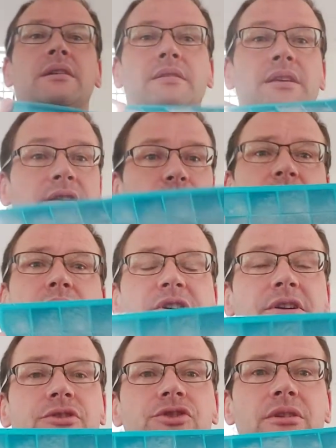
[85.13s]
This is one of my
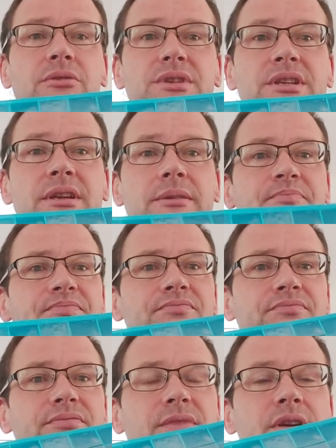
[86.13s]
controls, isn't it?
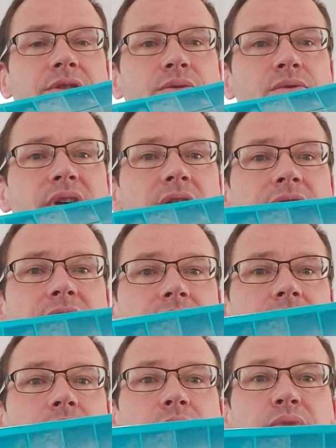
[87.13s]
Because all the ice
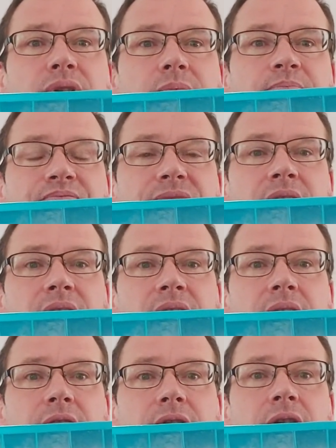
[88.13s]
cubes in
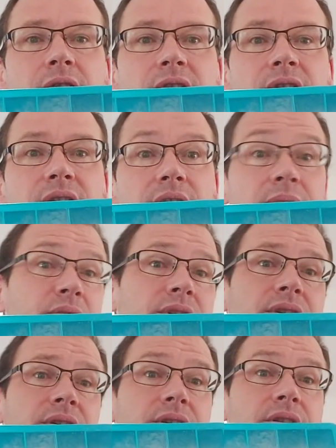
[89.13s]
here are the same
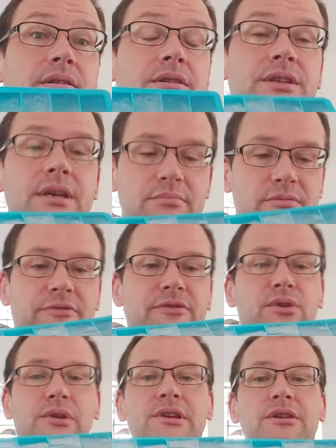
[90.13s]
size, the same
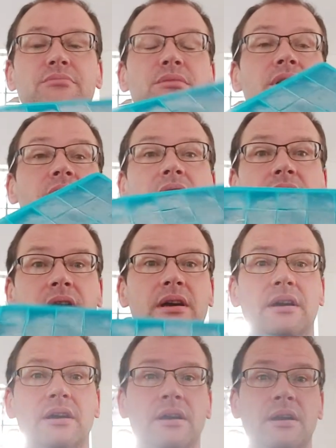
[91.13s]
volume
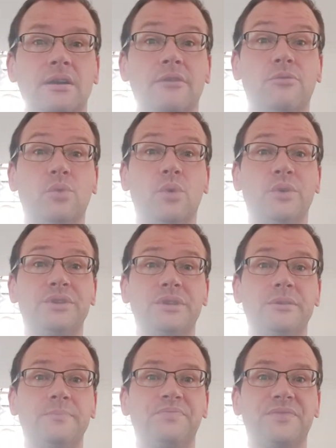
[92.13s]
of
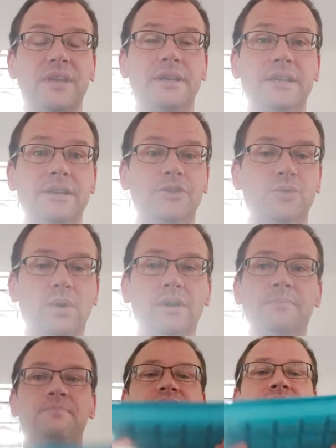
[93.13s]
water in each one.